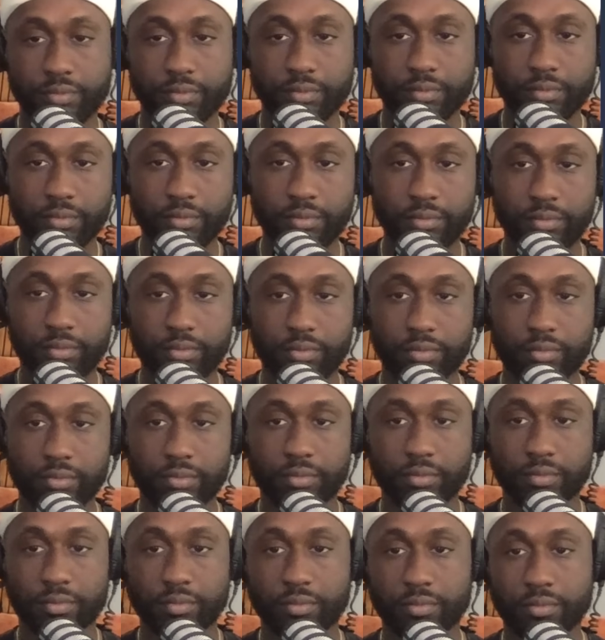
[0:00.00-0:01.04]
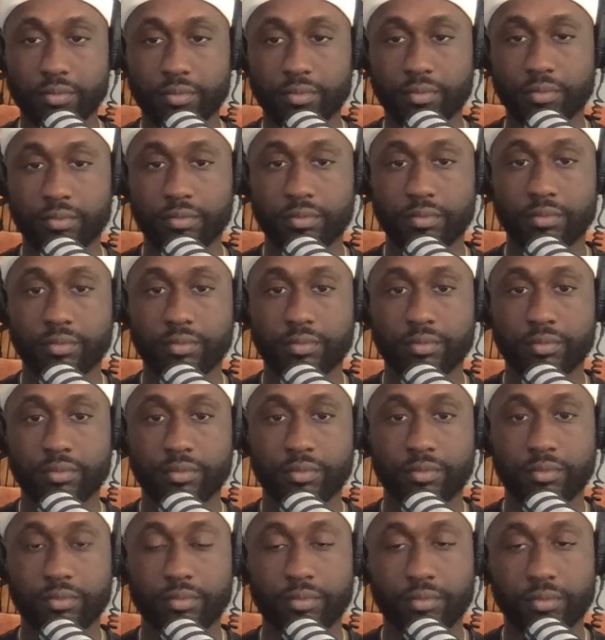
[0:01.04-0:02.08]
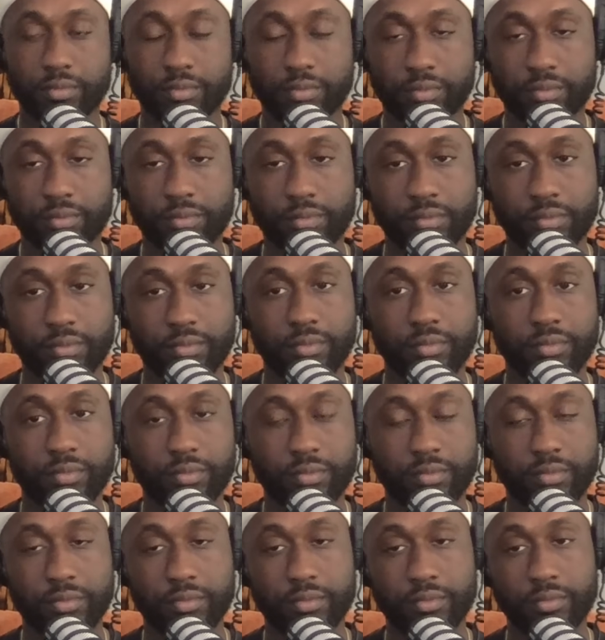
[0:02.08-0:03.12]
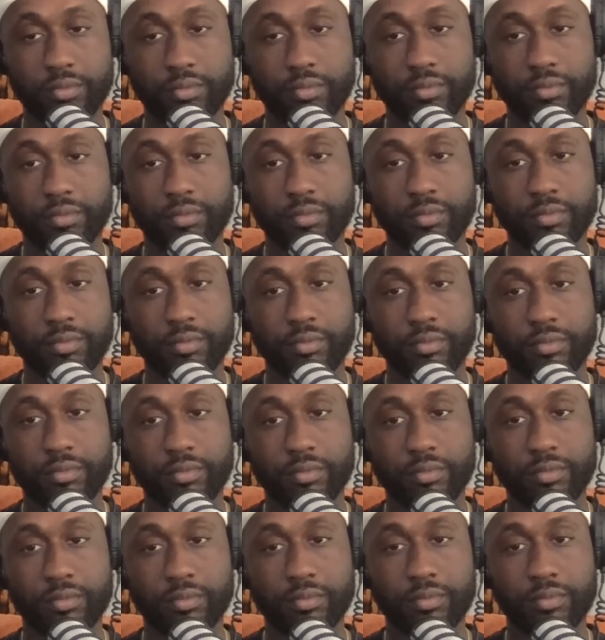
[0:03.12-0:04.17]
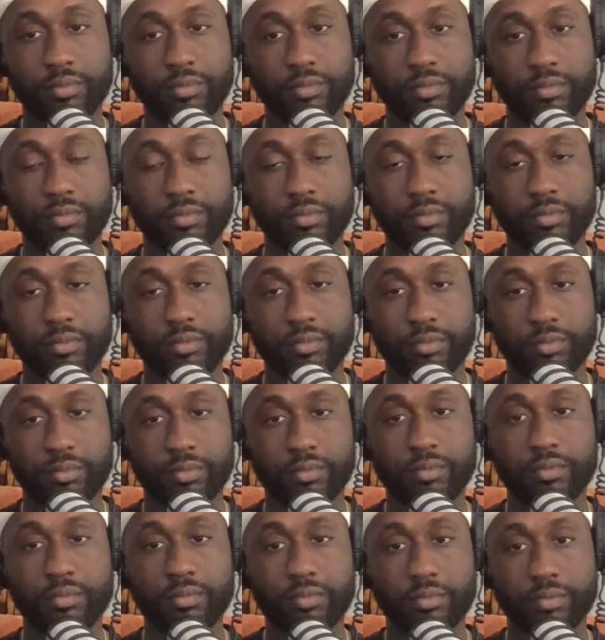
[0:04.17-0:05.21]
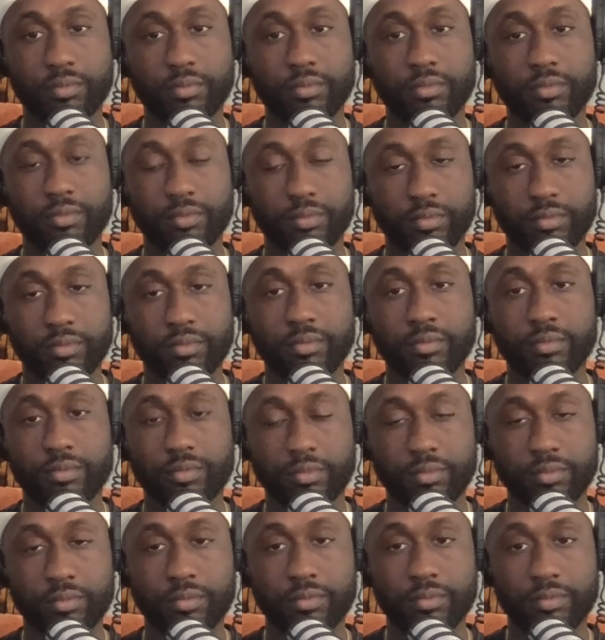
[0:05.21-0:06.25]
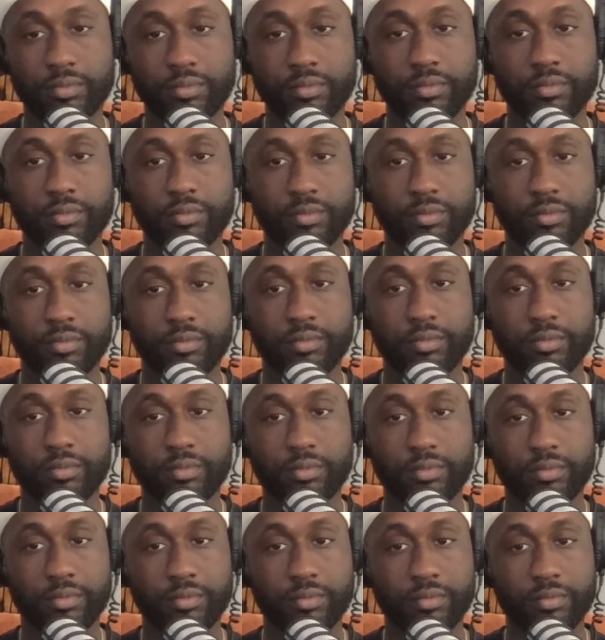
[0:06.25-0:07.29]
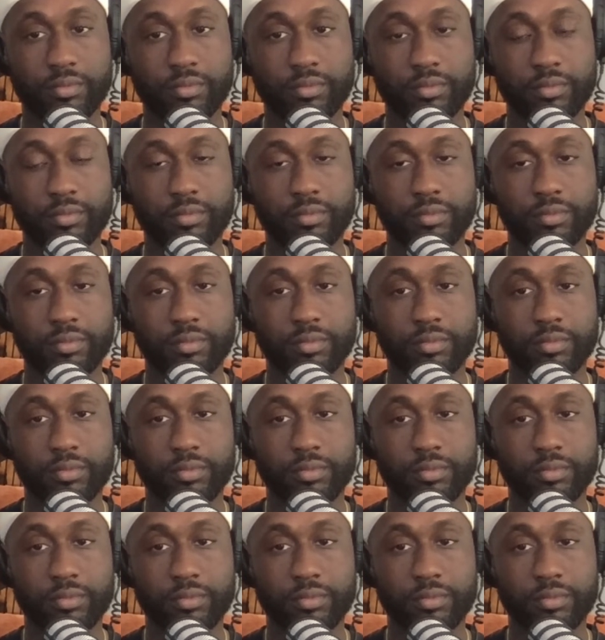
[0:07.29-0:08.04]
(silent)